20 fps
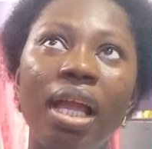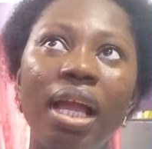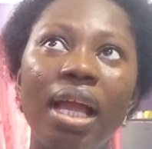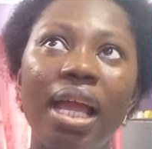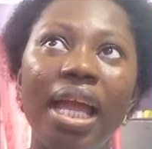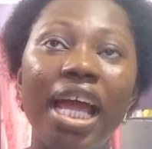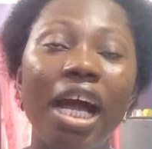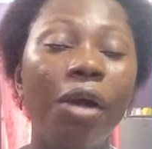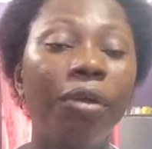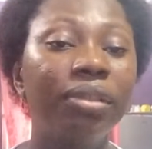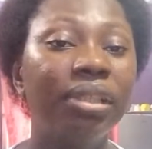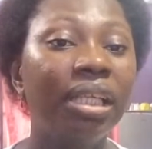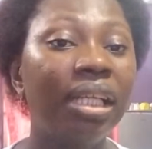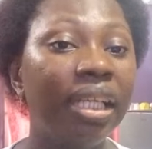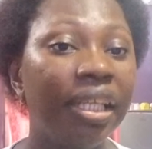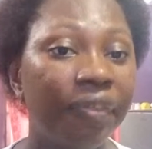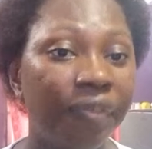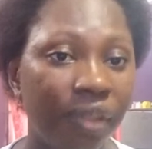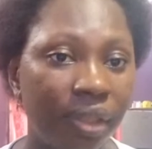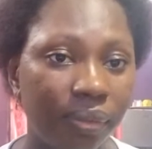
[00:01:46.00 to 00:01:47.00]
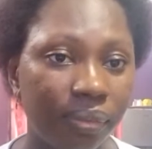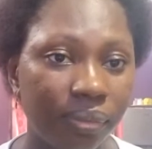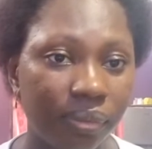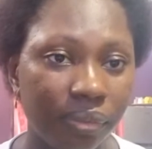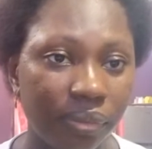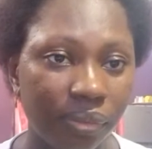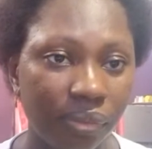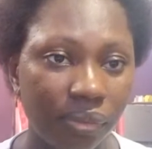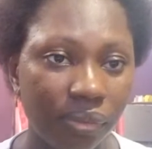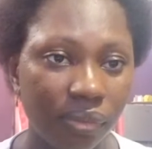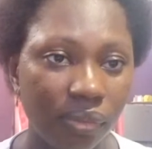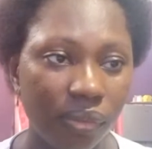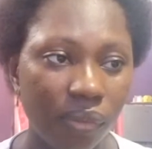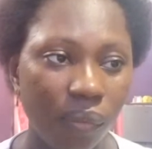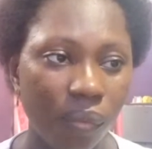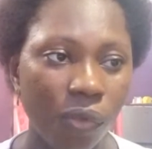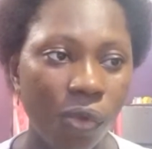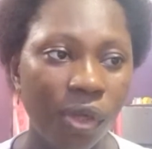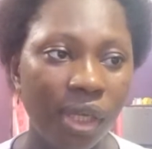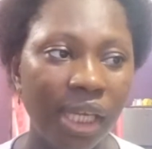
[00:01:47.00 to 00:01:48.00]
healthy living.
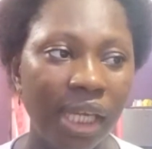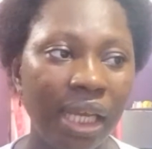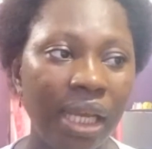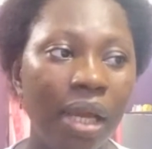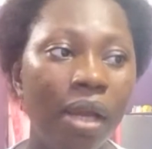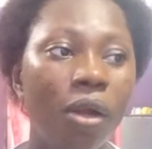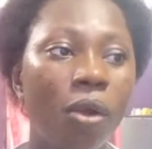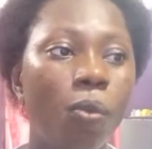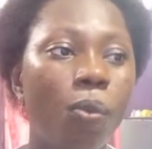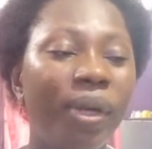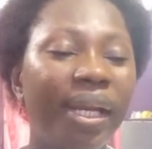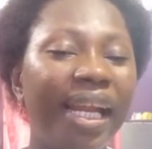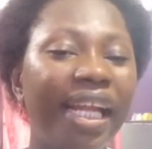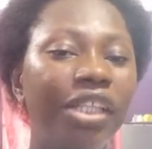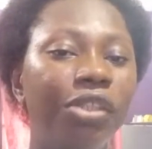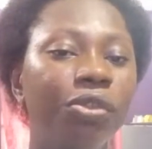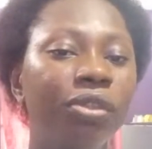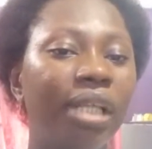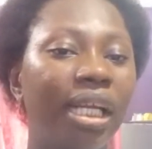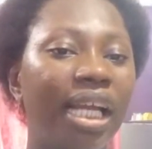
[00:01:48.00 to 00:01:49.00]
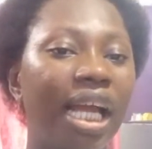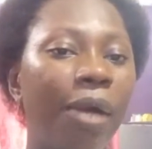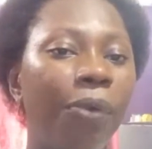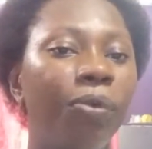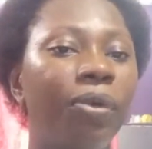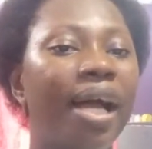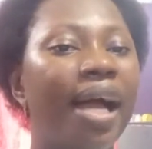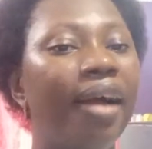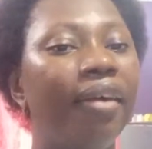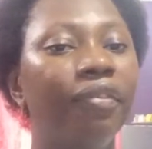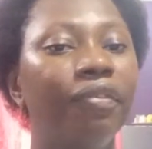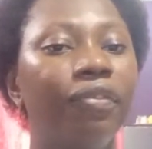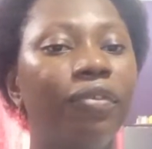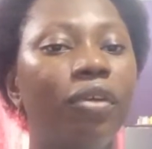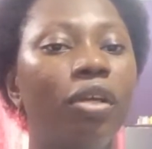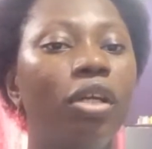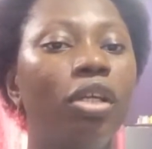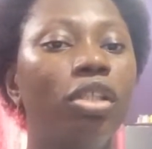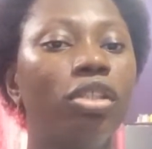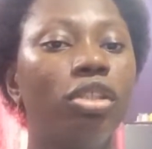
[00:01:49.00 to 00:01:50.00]
Okay, when I do that I will have
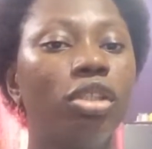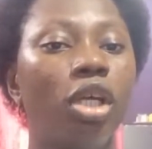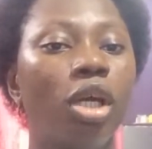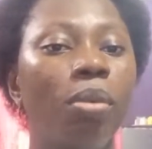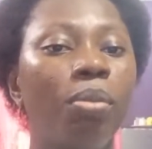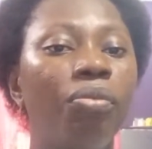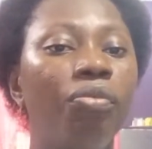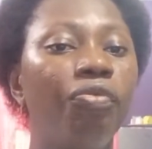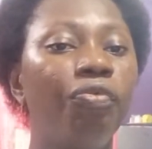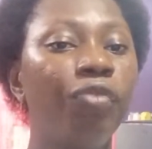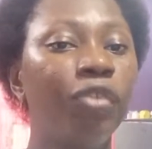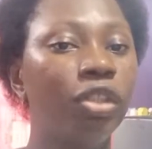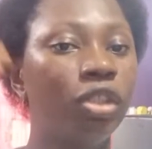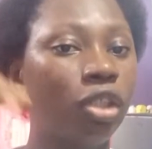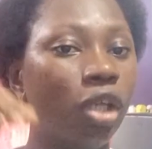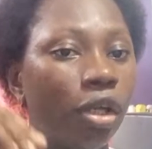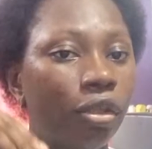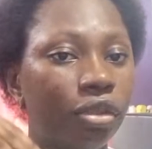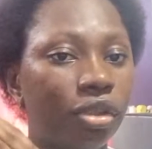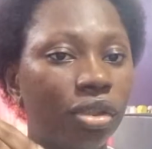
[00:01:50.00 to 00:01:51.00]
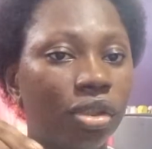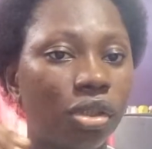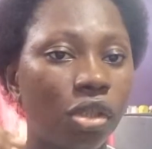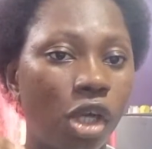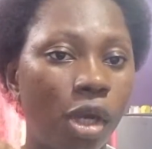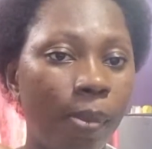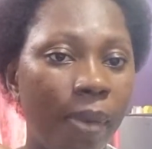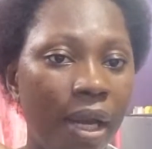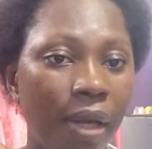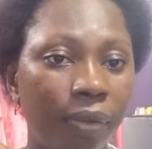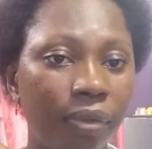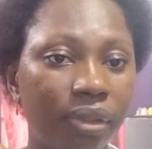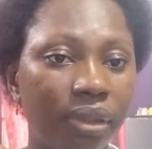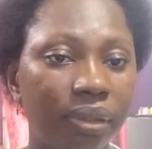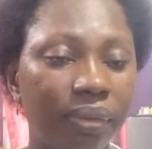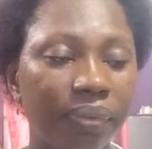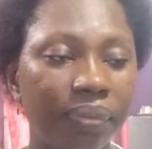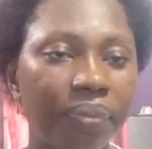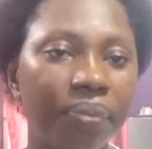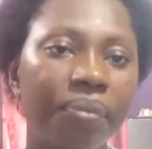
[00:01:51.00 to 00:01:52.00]
some results come out,
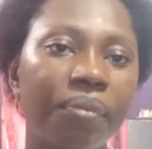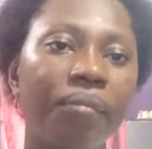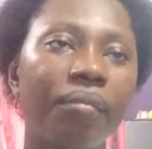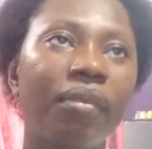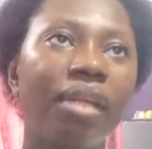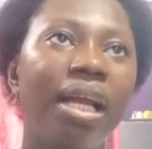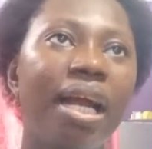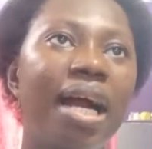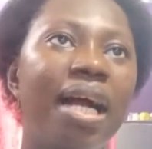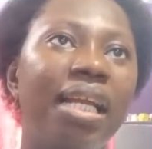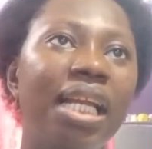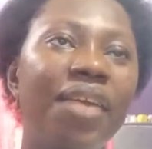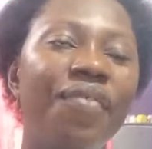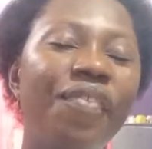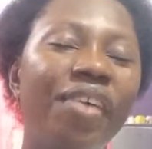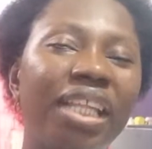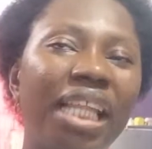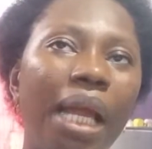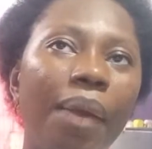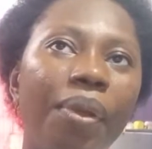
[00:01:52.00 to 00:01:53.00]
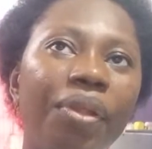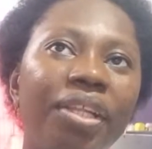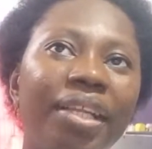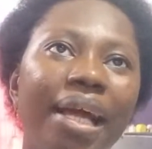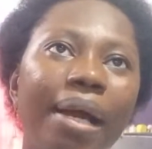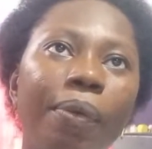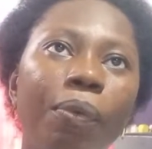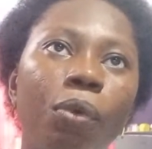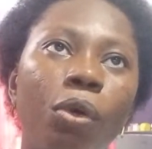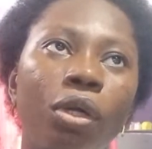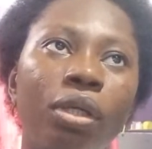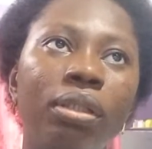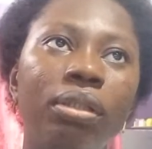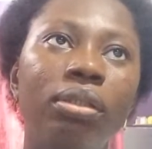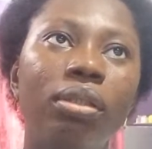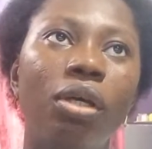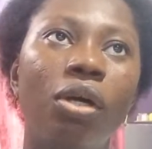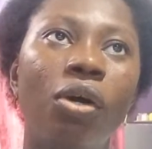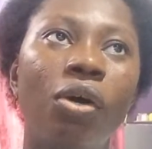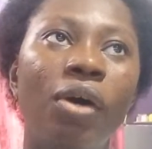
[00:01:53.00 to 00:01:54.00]
and then if I type another word
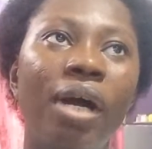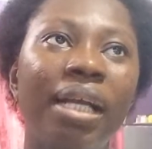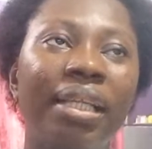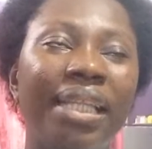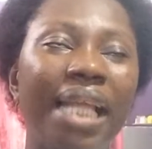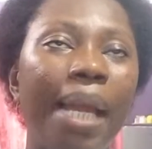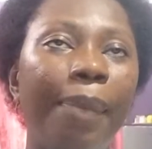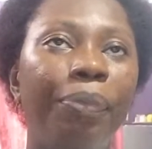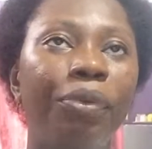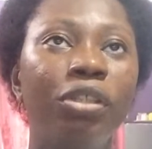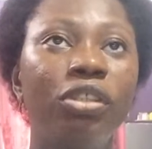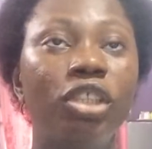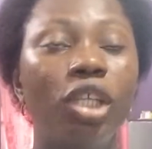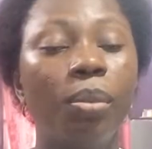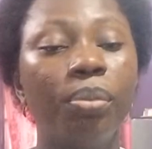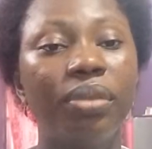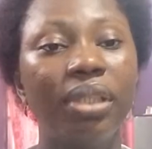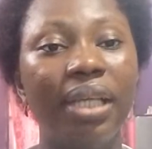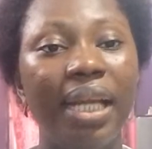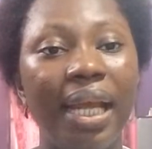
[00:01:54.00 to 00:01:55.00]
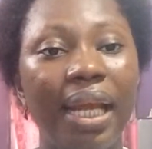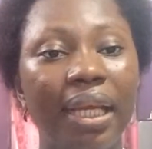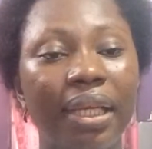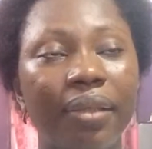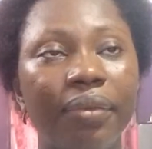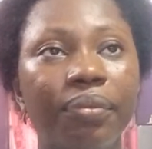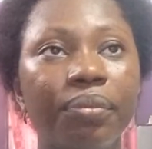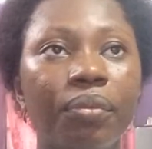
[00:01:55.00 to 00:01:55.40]
or I type in something like